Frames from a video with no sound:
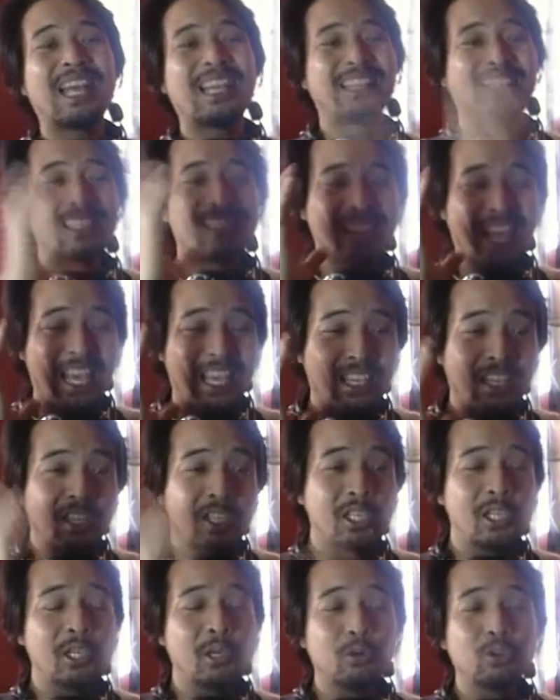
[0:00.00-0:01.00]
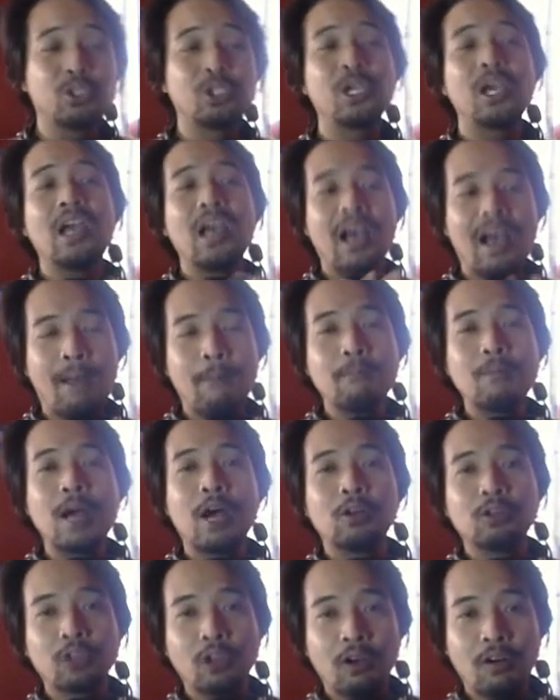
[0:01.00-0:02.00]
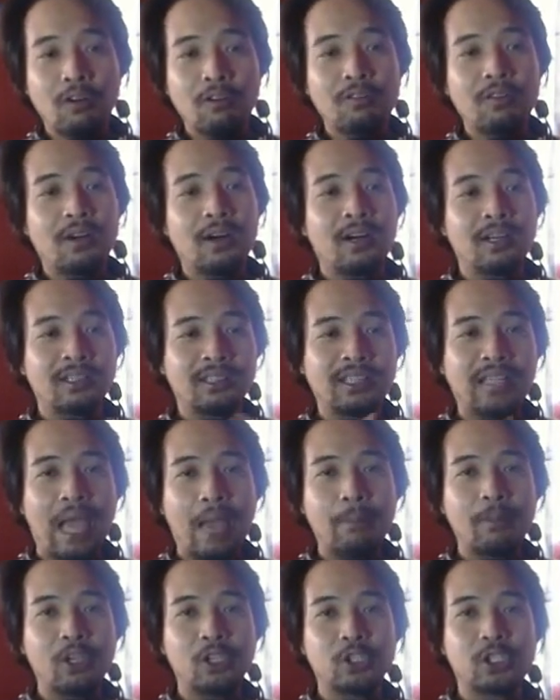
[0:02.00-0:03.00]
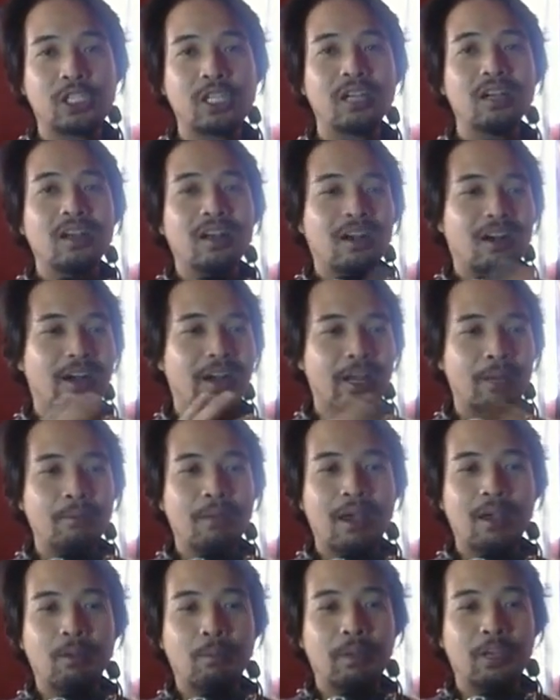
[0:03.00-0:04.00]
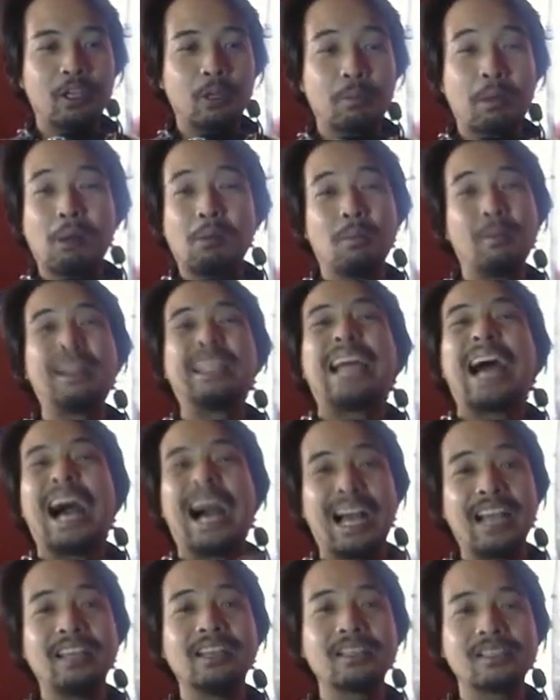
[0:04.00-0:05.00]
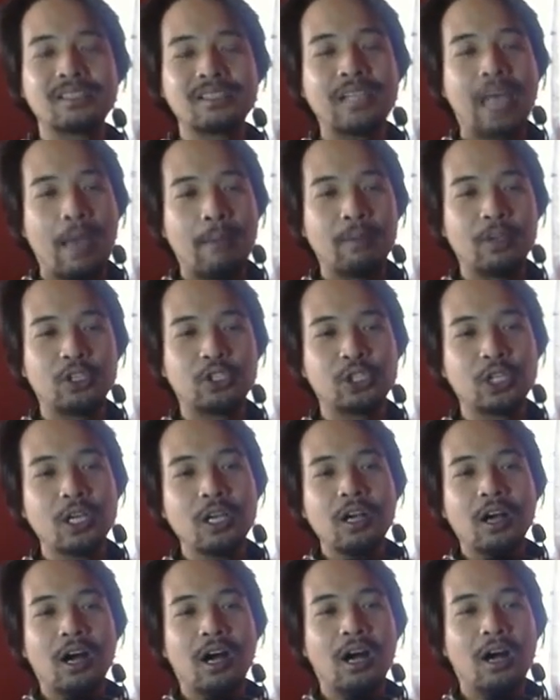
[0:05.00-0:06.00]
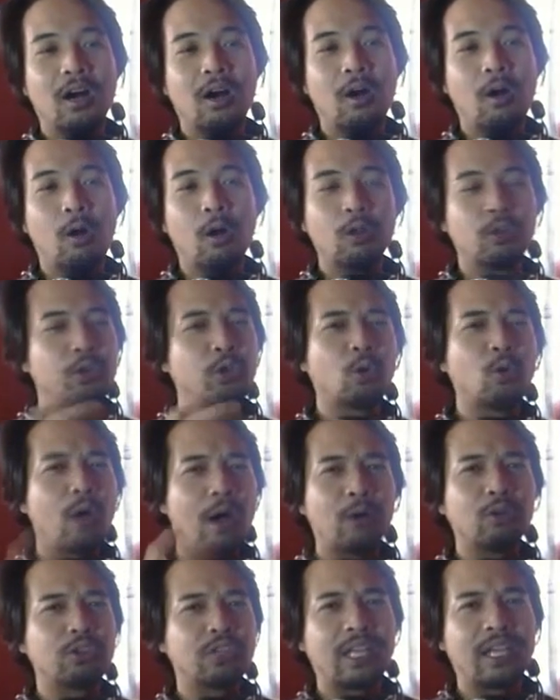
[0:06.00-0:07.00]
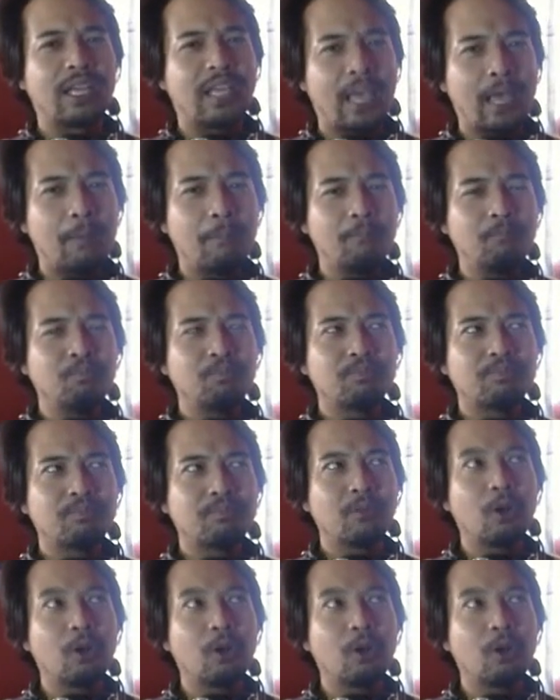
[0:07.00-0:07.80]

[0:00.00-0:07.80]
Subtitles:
That is a huge amount of damage, in my opinion, probably the highest damage all throughout the game.